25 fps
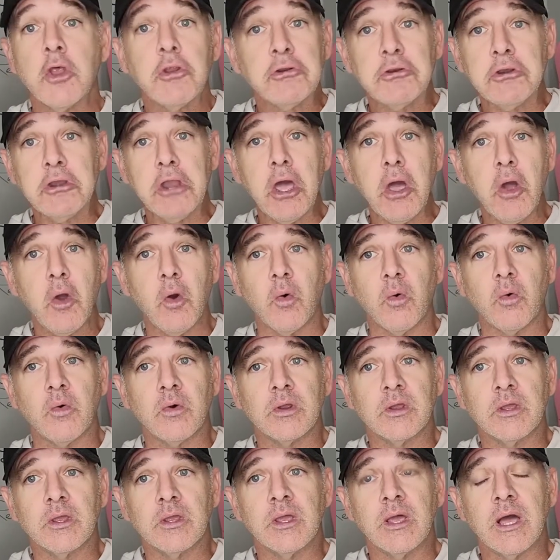
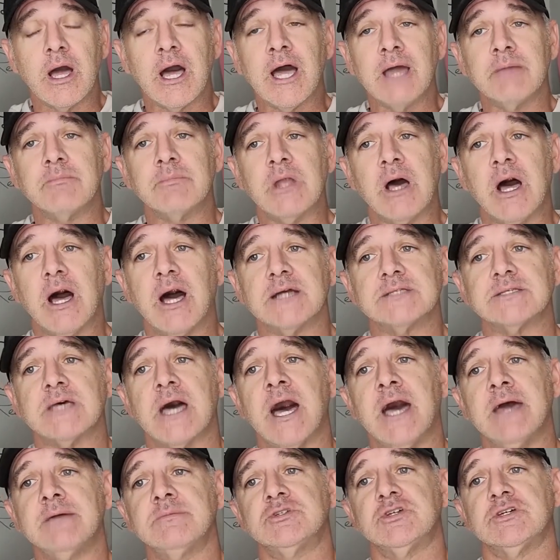No, I'm not.
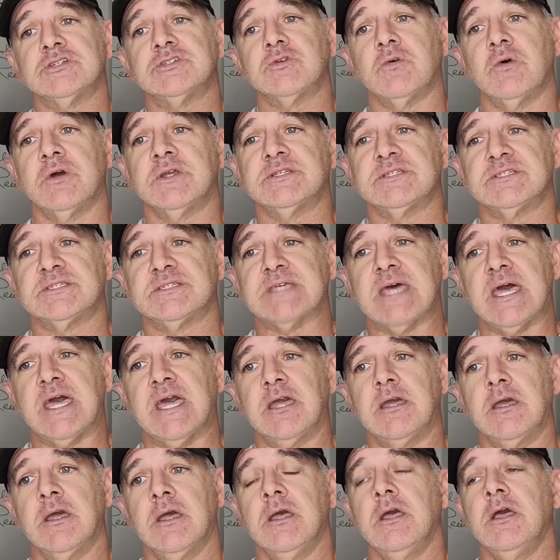I'm just going to
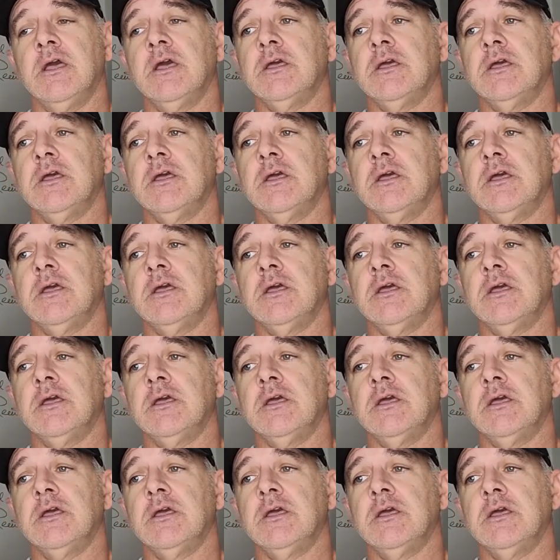say